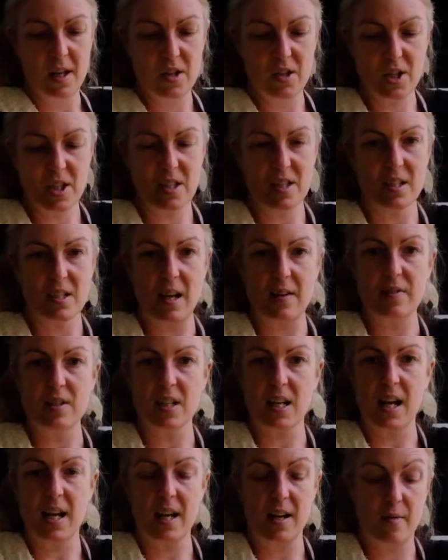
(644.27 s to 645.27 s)
just enough to
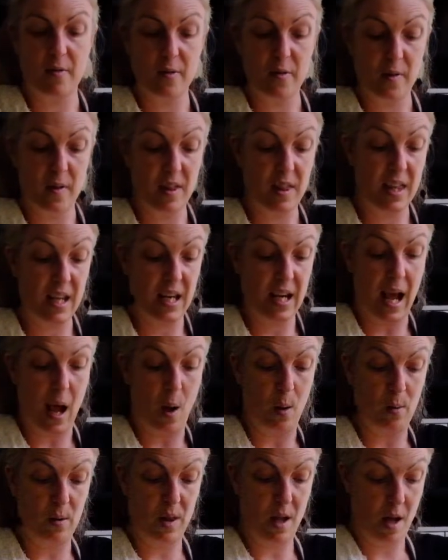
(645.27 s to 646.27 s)
kind of thin
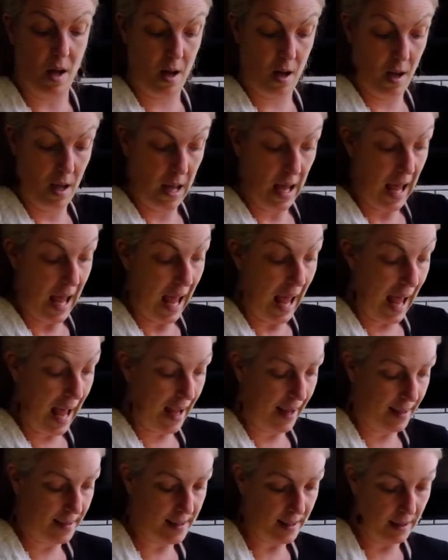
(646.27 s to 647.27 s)
out the
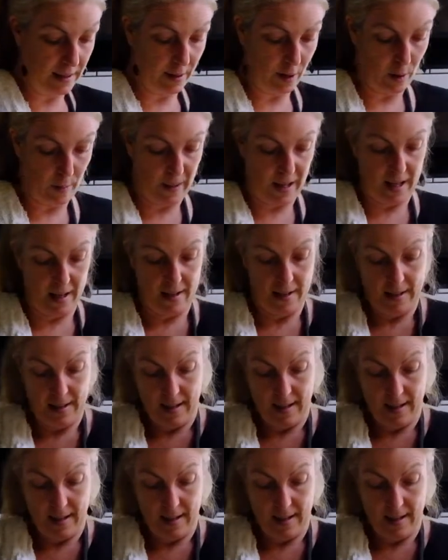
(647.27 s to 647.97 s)
eggs a little bit.